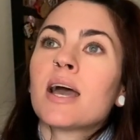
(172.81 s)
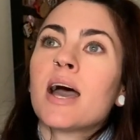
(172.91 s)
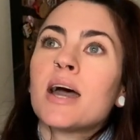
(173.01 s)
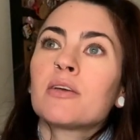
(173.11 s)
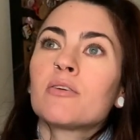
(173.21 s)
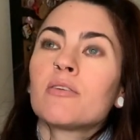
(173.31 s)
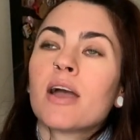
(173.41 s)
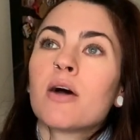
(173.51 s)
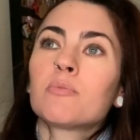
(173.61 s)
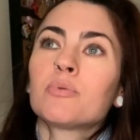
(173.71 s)
had a
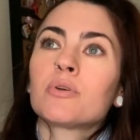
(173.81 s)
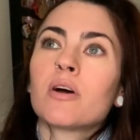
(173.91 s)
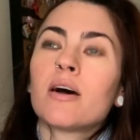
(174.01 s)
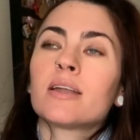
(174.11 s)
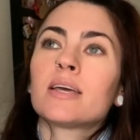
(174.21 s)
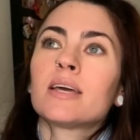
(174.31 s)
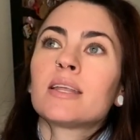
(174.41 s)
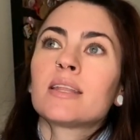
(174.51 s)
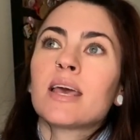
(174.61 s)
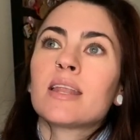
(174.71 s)
crown put on it
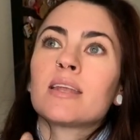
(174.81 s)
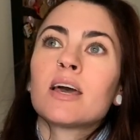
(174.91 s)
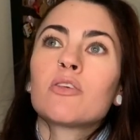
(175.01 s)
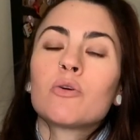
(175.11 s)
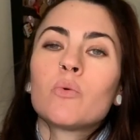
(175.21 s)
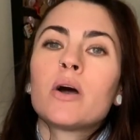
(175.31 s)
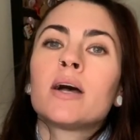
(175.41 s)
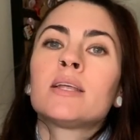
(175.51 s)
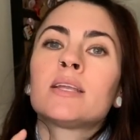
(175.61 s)
and then another one,